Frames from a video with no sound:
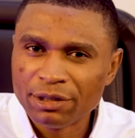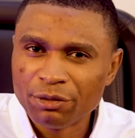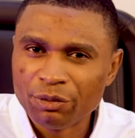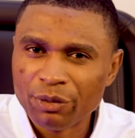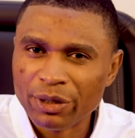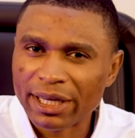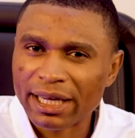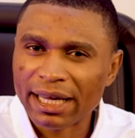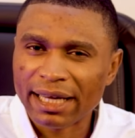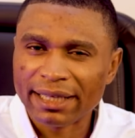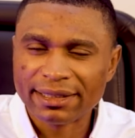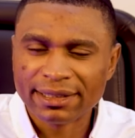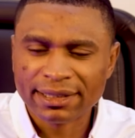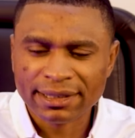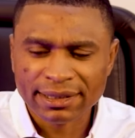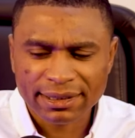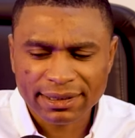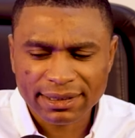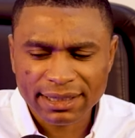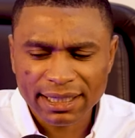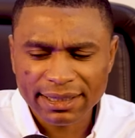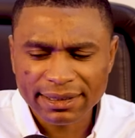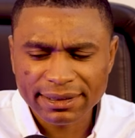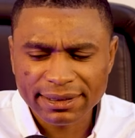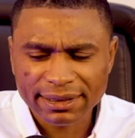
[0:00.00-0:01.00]
We can
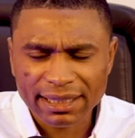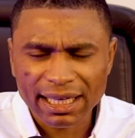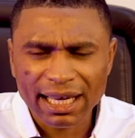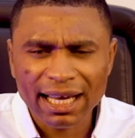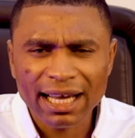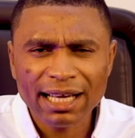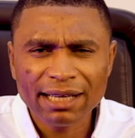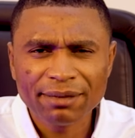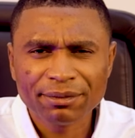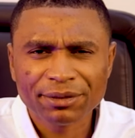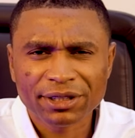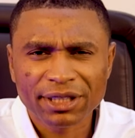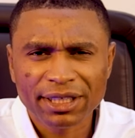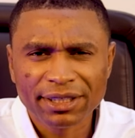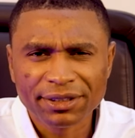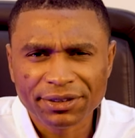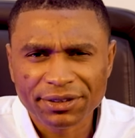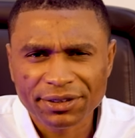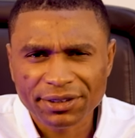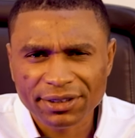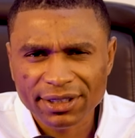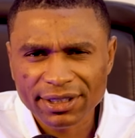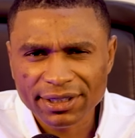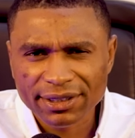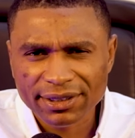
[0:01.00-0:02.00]
discern times and
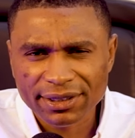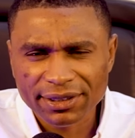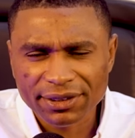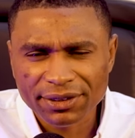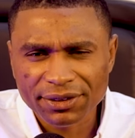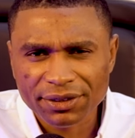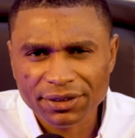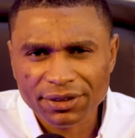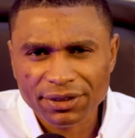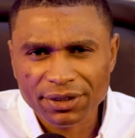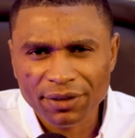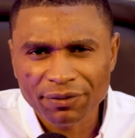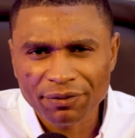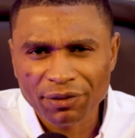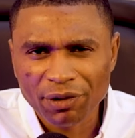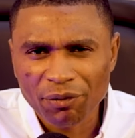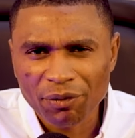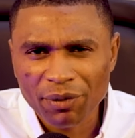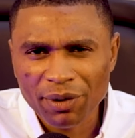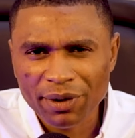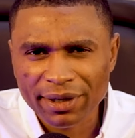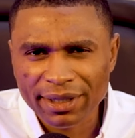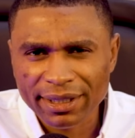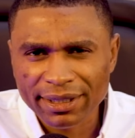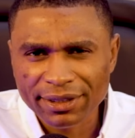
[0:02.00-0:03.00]
seasons of the
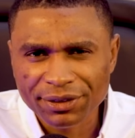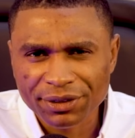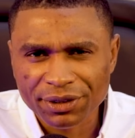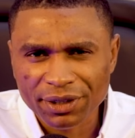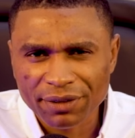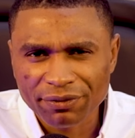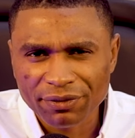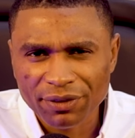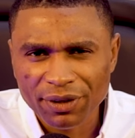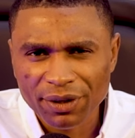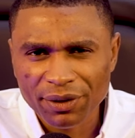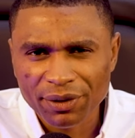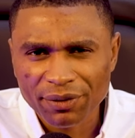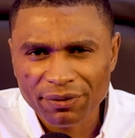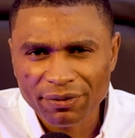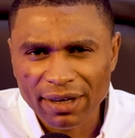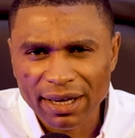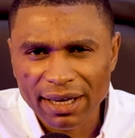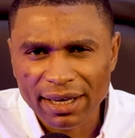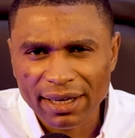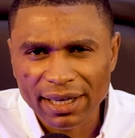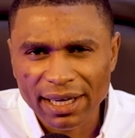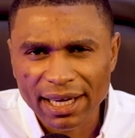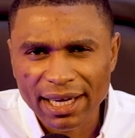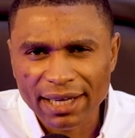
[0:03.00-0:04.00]
workings of God over
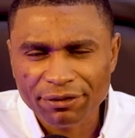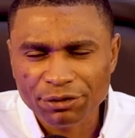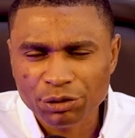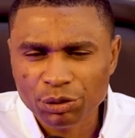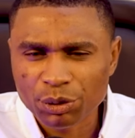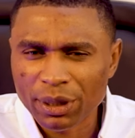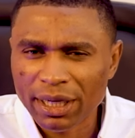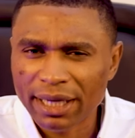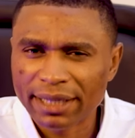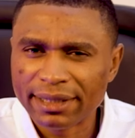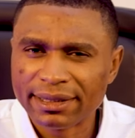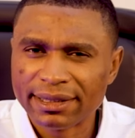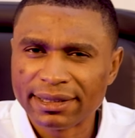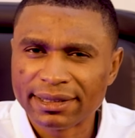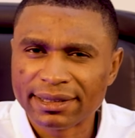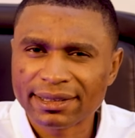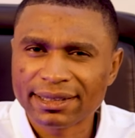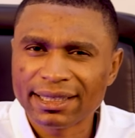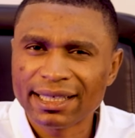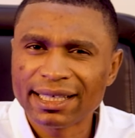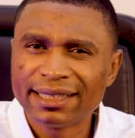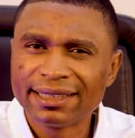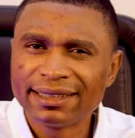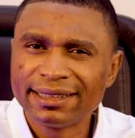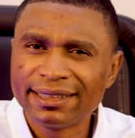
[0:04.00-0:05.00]
our lives. We can
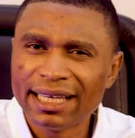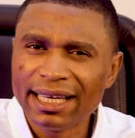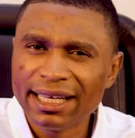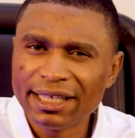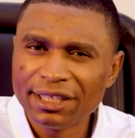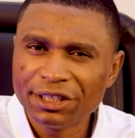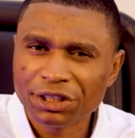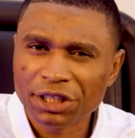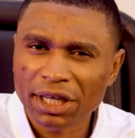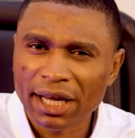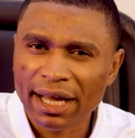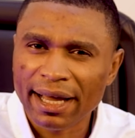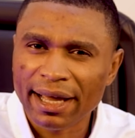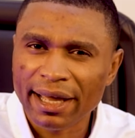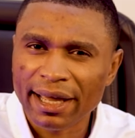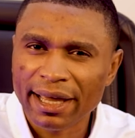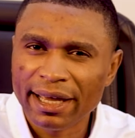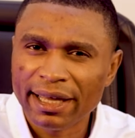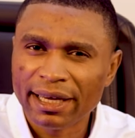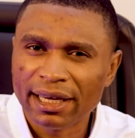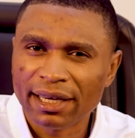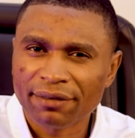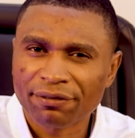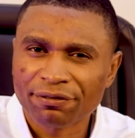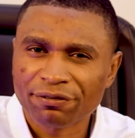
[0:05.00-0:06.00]
discern danger
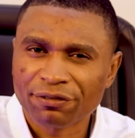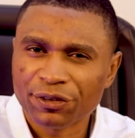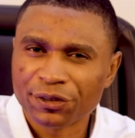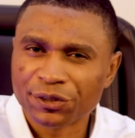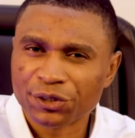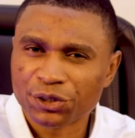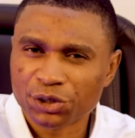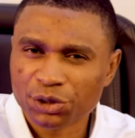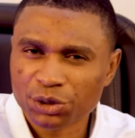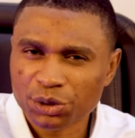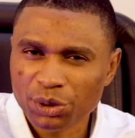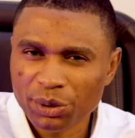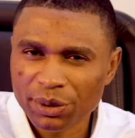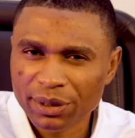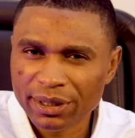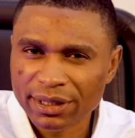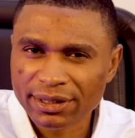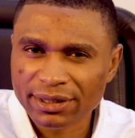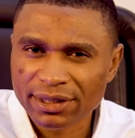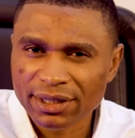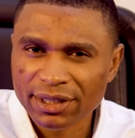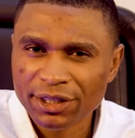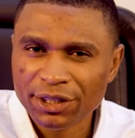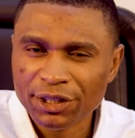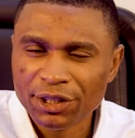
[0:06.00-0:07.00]
ahead and forestall
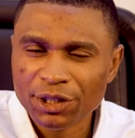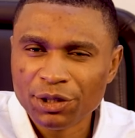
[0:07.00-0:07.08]
it.